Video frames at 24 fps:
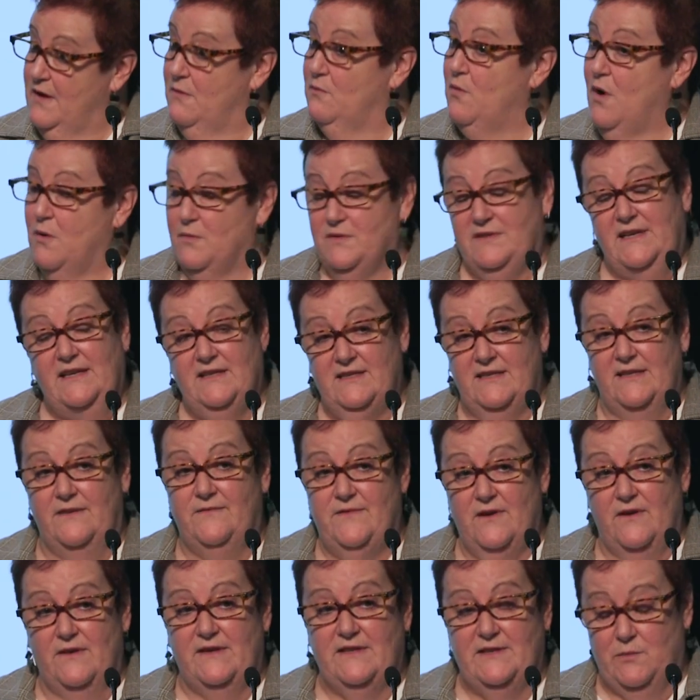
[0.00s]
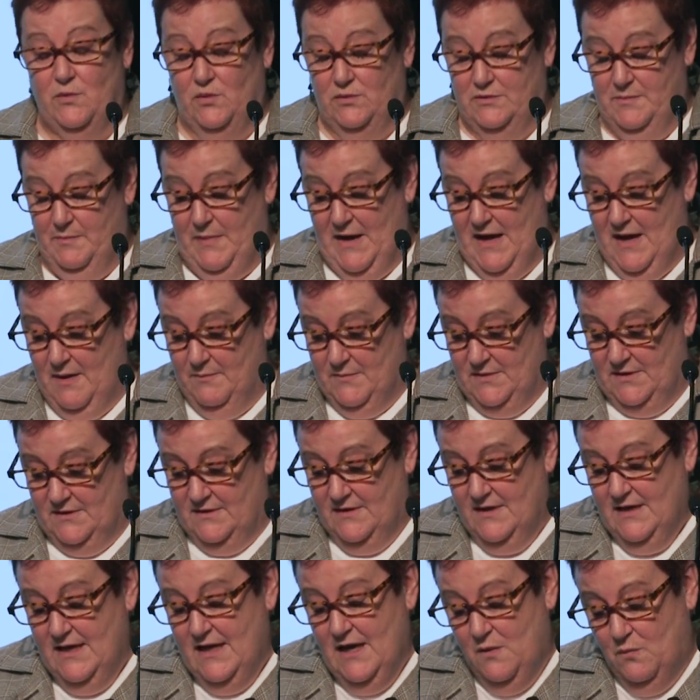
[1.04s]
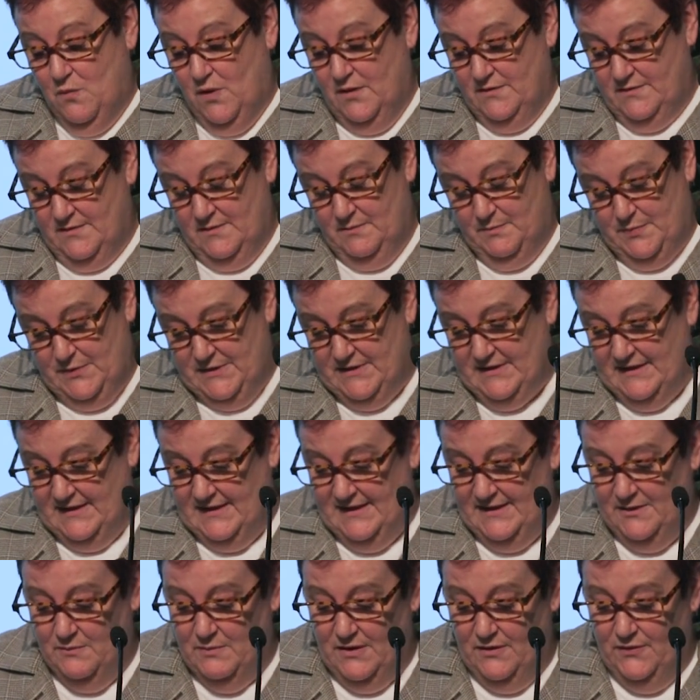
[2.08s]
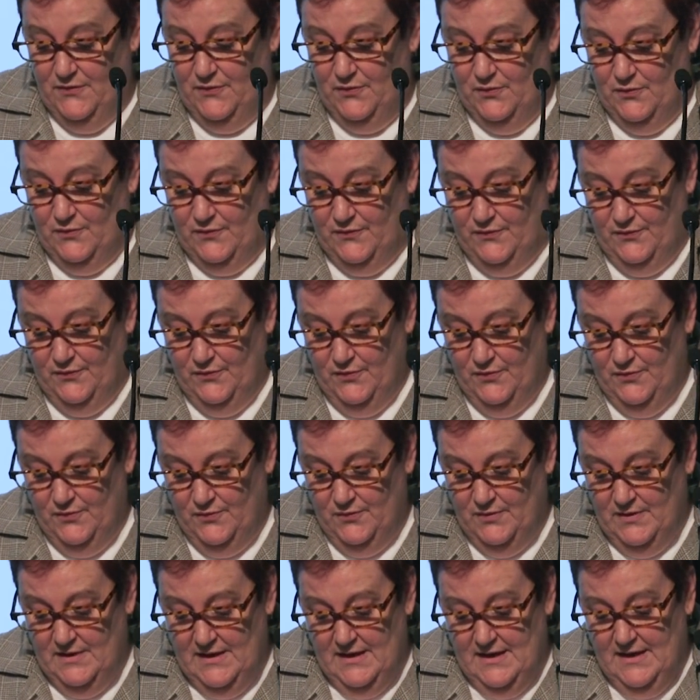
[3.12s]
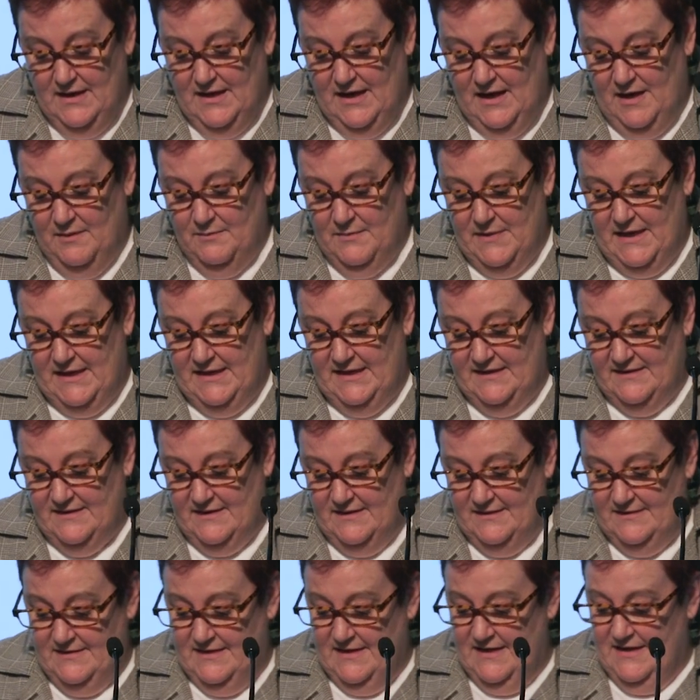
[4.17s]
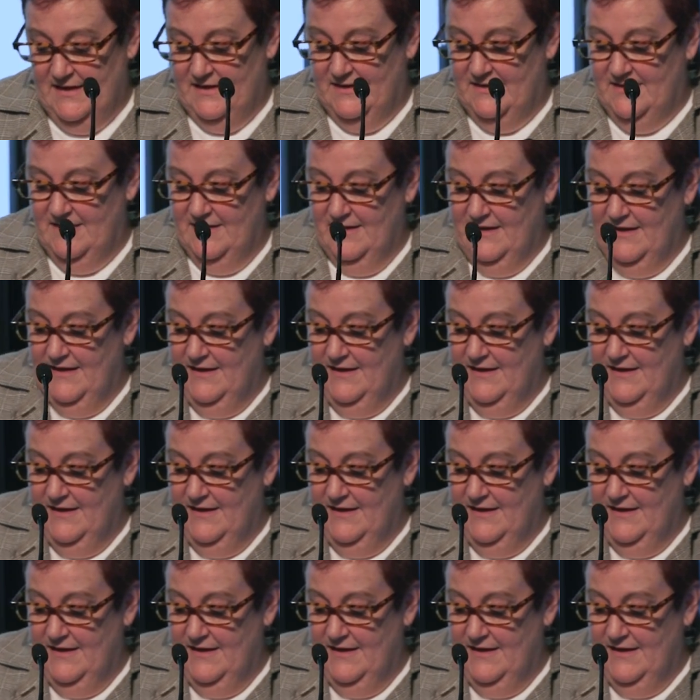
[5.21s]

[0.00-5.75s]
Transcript: what was actually a very small department wasn't particularly well thought through. And as I said,